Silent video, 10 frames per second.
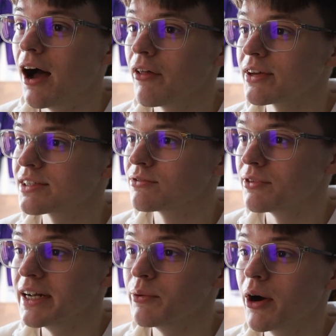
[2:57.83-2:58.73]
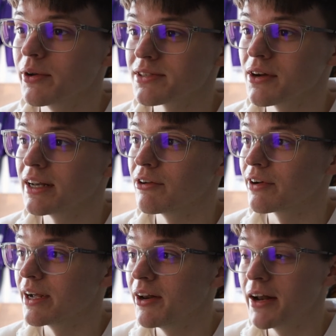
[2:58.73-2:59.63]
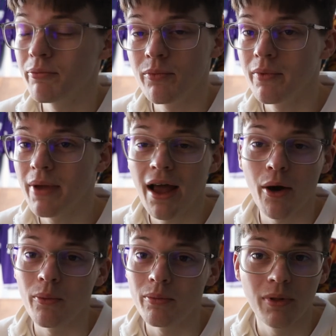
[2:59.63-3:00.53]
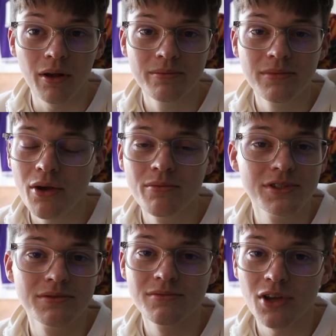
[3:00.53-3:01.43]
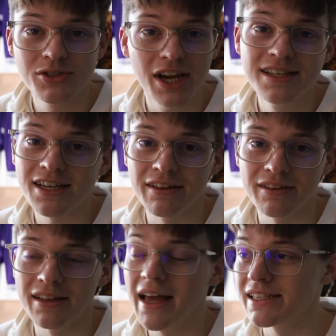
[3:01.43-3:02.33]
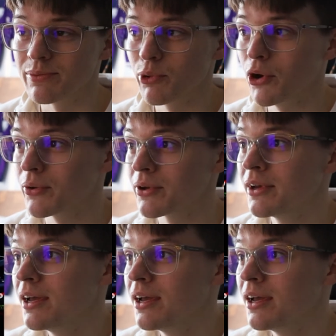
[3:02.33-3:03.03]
I think it's a really well designed livery, and hell, like don't change anything that isn't broke.